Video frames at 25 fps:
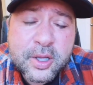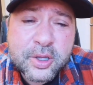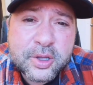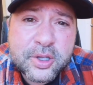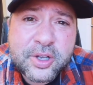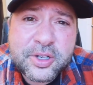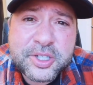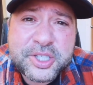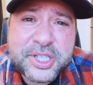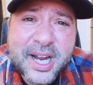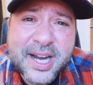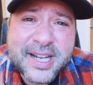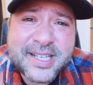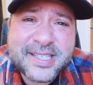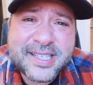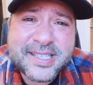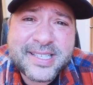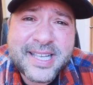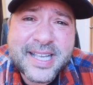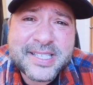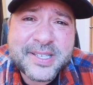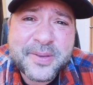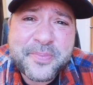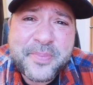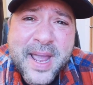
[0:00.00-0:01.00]
Little Johnny says,
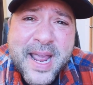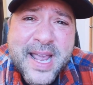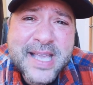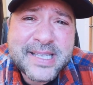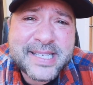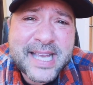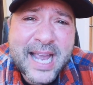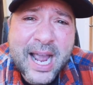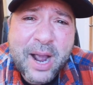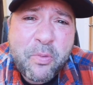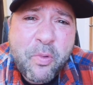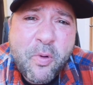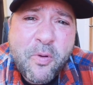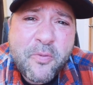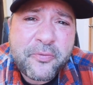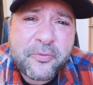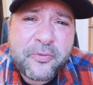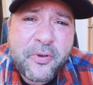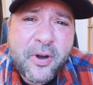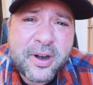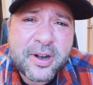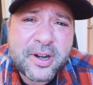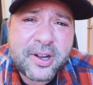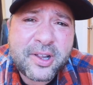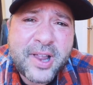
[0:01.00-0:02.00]
that's amazing. I won't
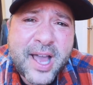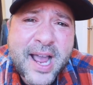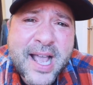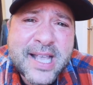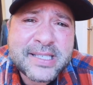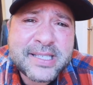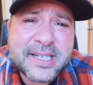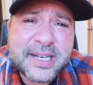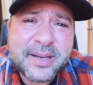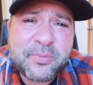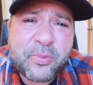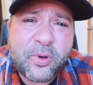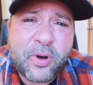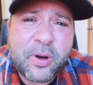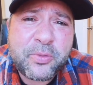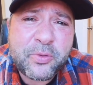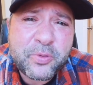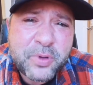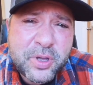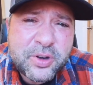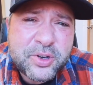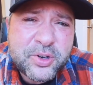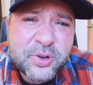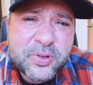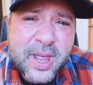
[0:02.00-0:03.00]
fart in class anymore, but
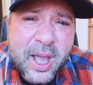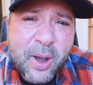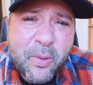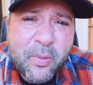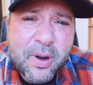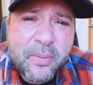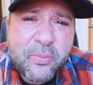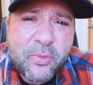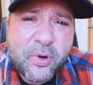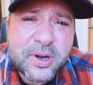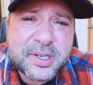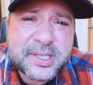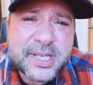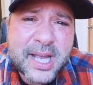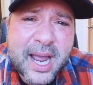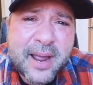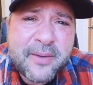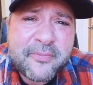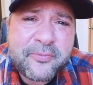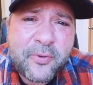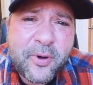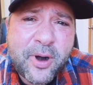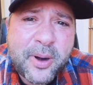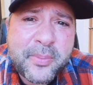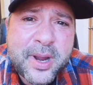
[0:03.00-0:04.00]
will you do that one more
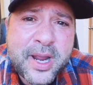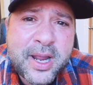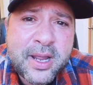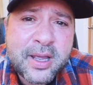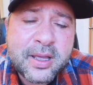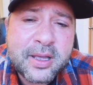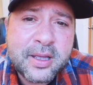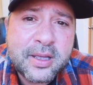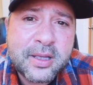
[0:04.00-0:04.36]
time for me?